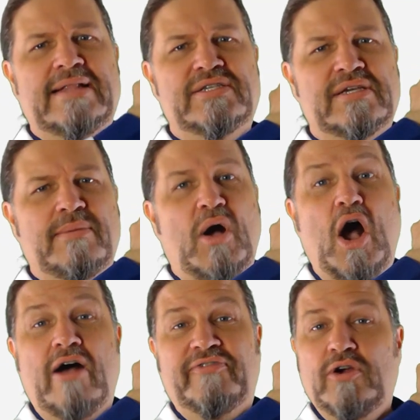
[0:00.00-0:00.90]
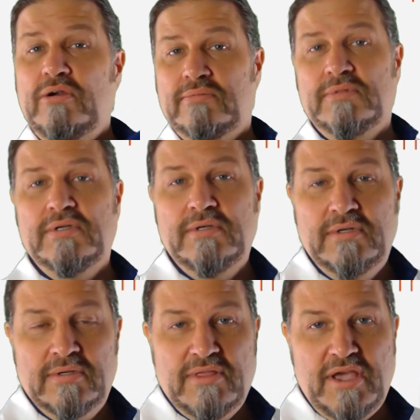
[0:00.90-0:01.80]
some offer,
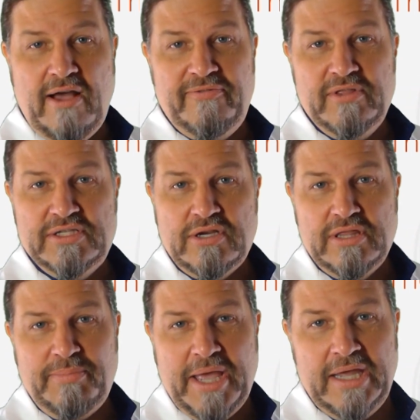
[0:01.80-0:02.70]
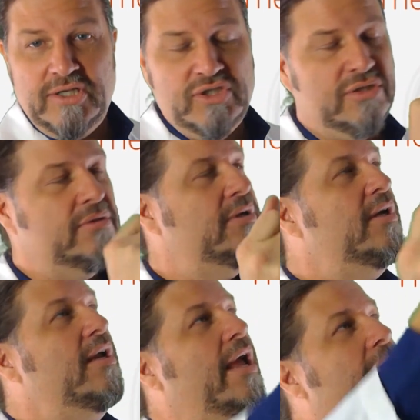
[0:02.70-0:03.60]
the offer that's on the page,
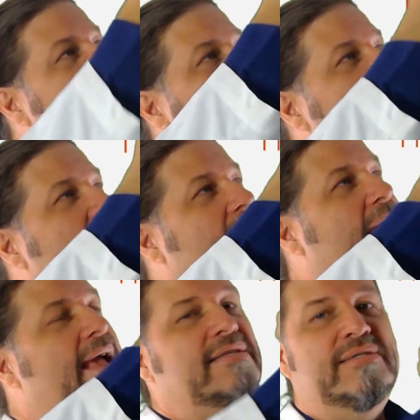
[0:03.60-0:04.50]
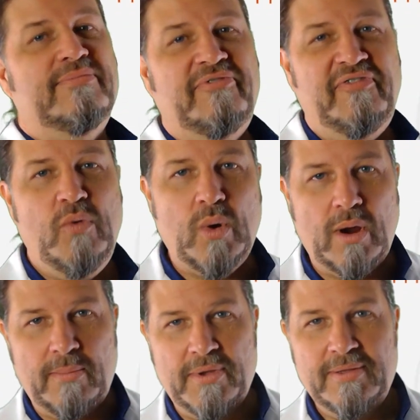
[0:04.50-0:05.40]
and we're going to add some
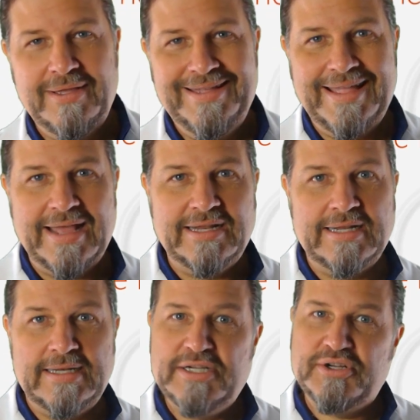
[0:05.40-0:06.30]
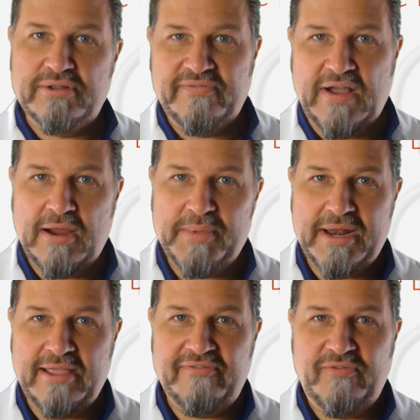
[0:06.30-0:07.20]
form. And in a digital
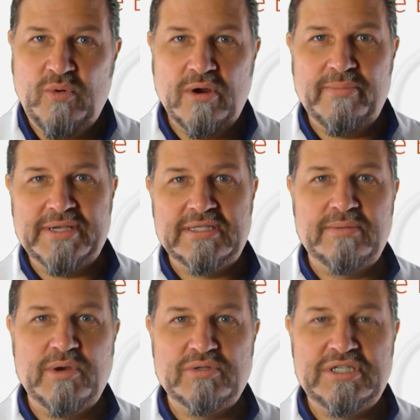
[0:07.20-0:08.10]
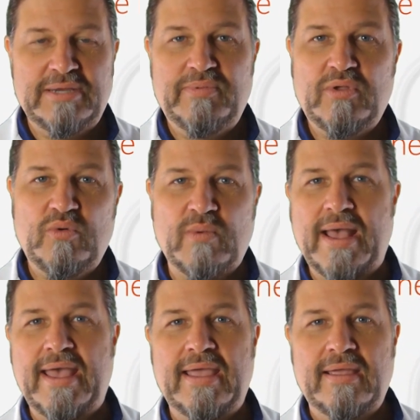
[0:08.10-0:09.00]
environment, a form is the most typical
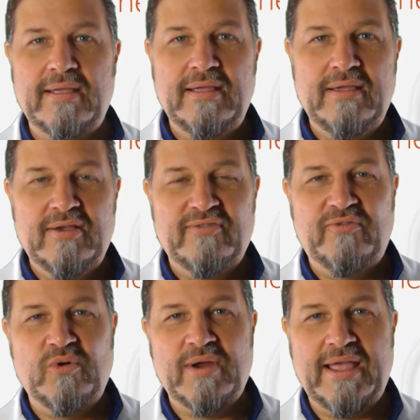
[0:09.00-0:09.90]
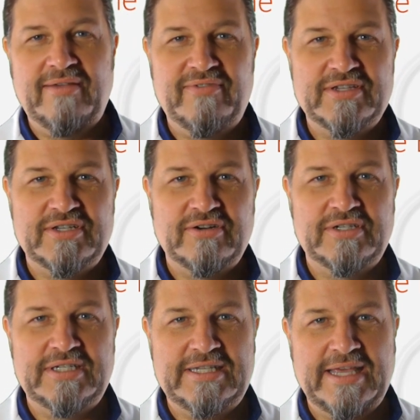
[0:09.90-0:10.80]
way for a visitor
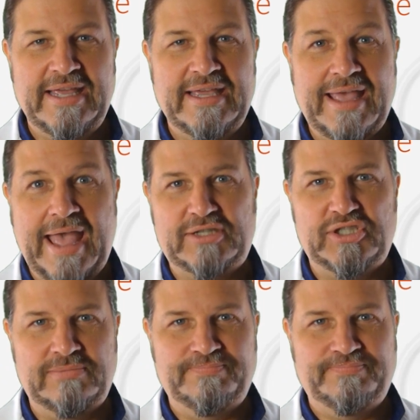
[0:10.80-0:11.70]
to take action.